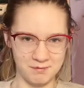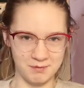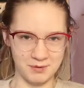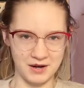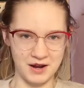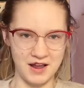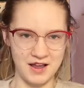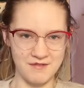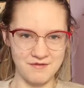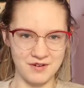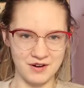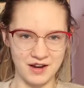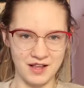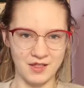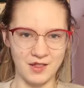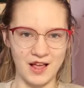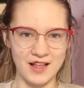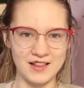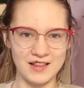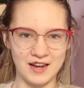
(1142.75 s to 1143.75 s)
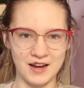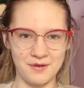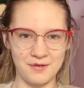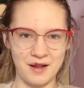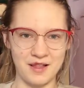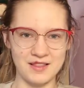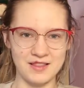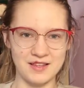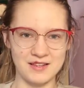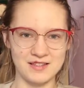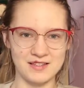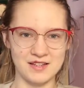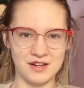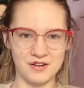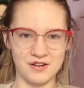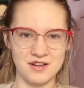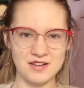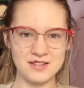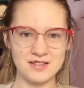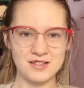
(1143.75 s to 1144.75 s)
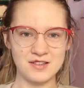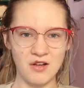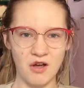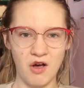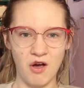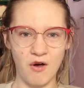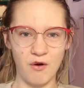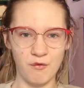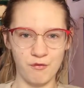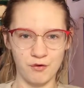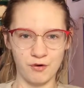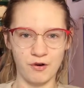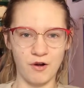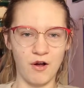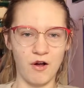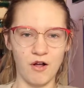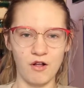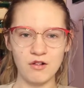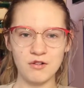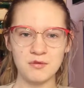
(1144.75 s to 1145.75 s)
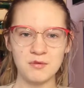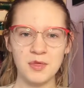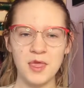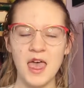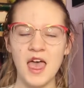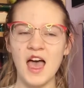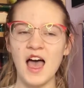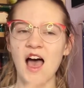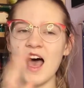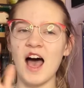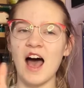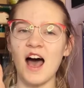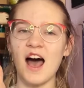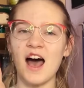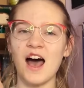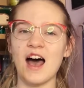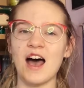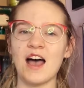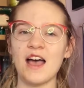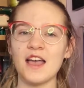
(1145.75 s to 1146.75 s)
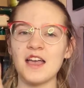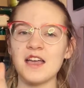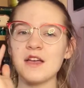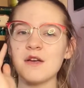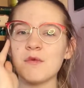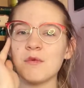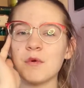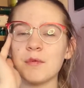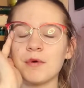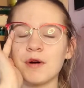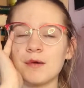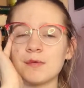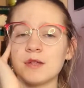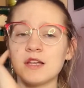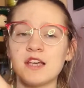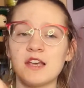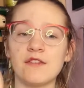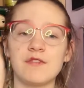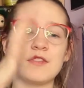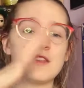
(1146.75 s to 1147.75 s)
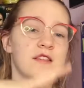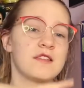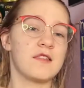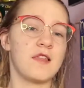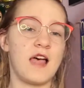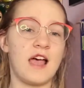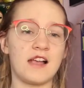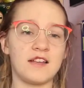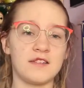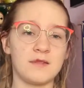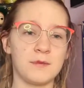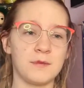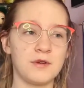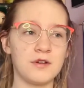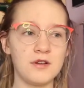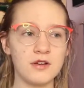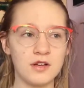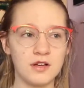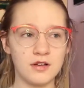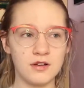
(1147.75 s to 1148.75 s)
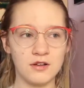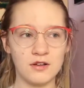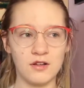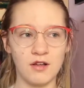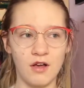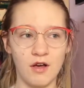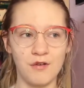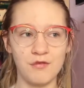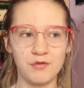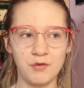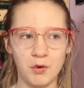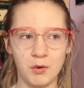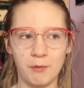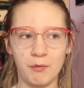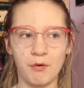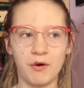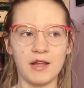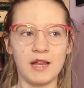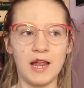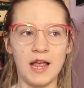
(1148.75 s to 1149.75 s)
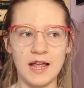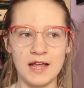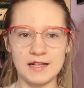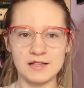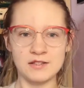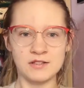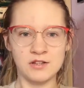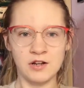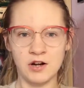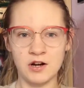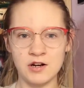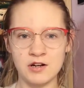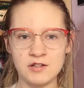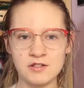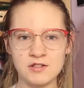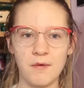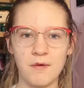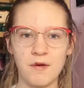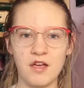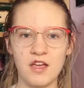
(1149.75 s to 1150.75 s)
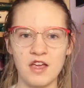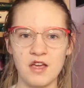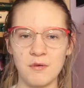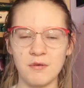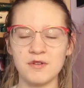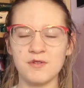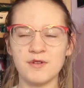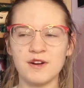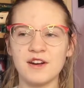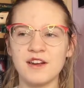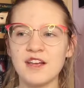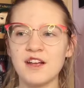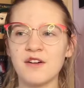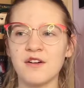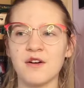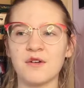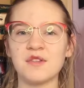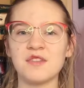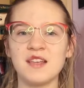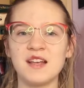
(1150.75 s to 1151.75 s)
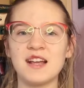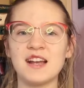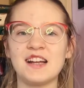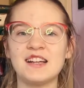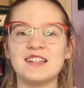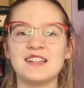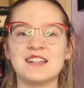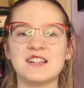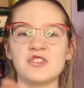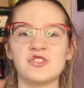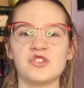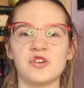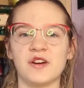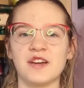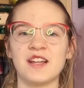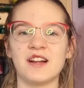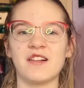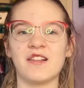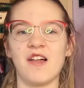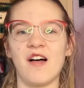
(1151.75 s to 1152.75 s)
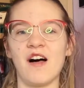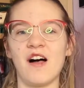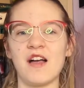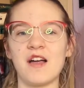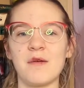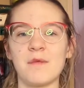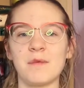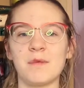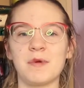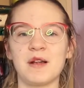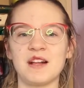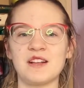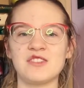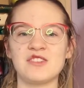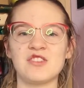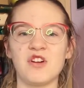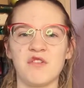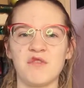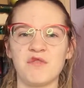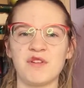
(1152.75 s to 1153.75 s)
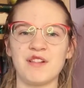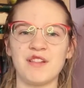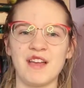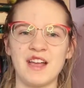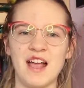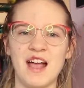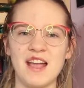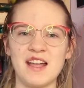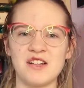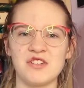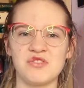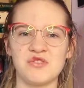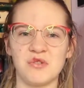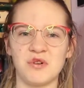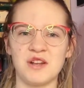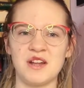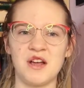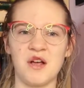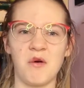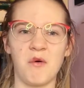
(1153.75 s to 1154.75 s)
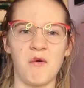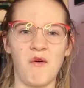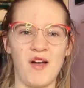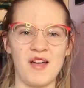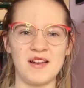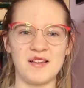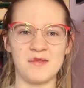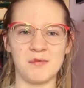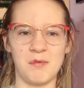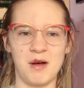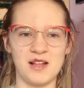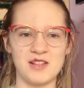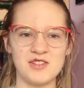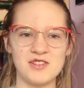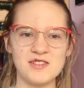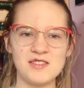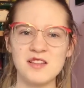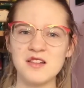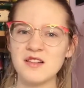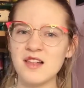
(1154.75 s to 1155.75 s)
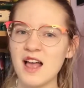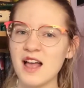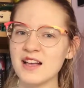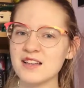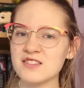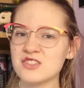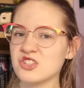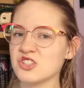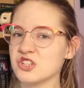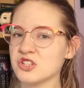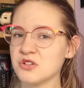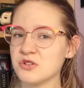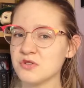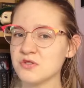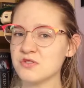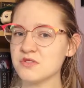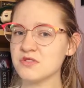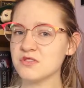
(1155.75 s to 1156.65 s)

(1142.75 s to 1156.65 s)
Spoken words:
But I am very glad that I read this series overall. I will probably give this last book a 4.8 stars. It was very engrossing and I did enjoy it a lot, but I just don't feel like I enjoyed it quite as much as the last two.